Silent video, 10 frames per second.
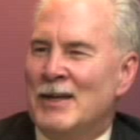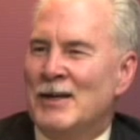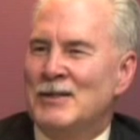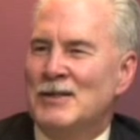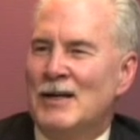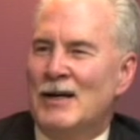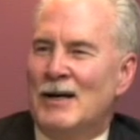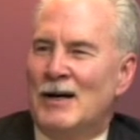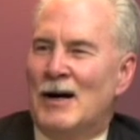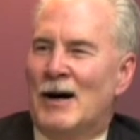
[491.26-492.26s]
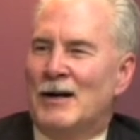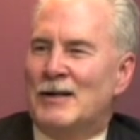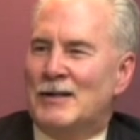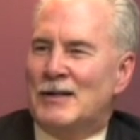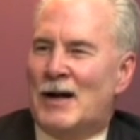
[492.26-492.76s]
this
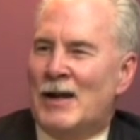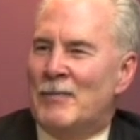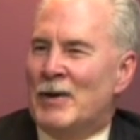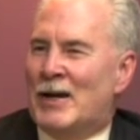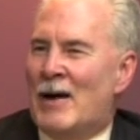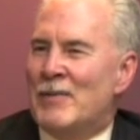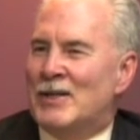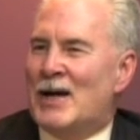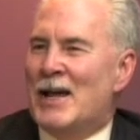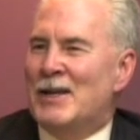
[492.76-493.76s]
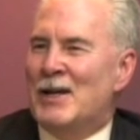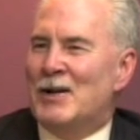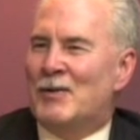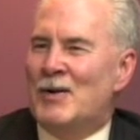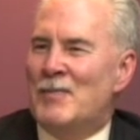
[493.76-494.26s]
kind of become a
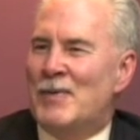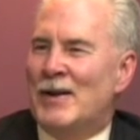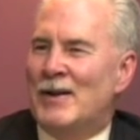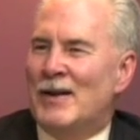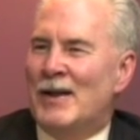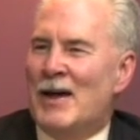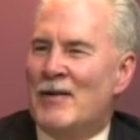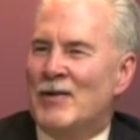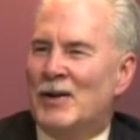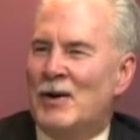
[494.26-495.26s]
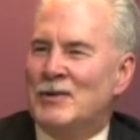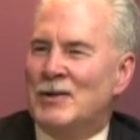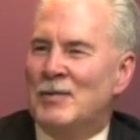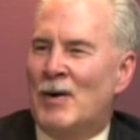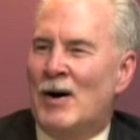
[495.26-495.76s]
tight-knit group and have a
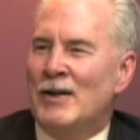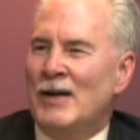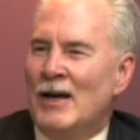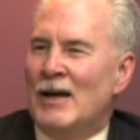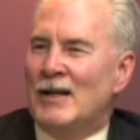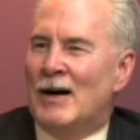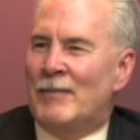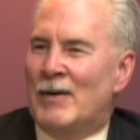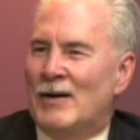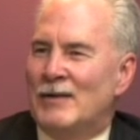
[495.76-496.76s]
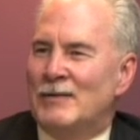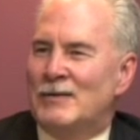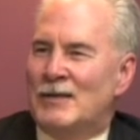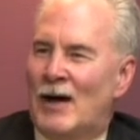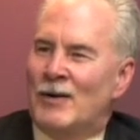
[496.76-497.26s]
closer bond
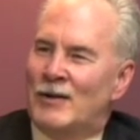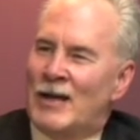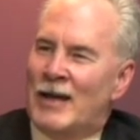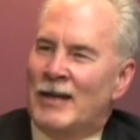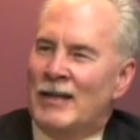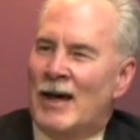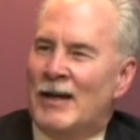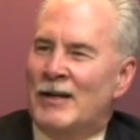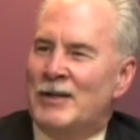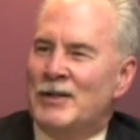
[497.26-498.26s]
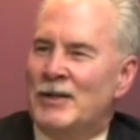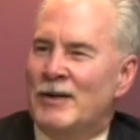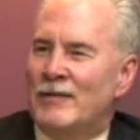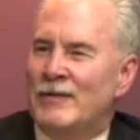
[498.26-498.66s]
undertaking that initiative.